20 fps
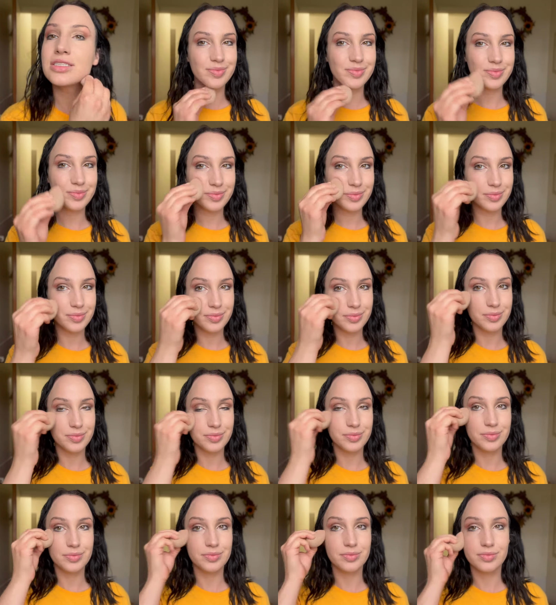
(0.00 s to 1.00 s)

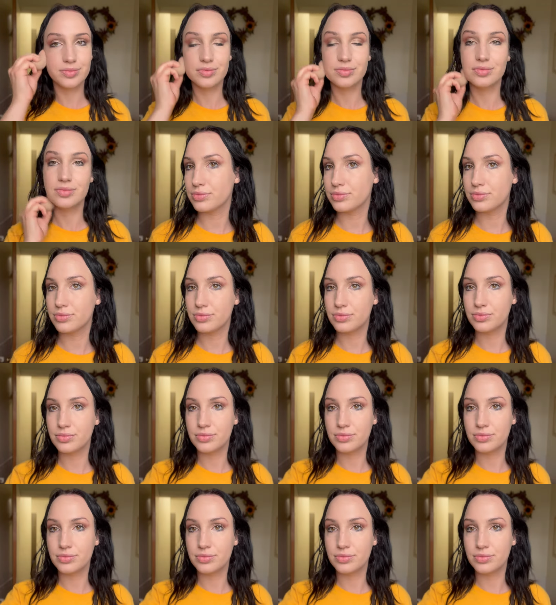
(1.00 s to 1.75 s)
(no one is talking)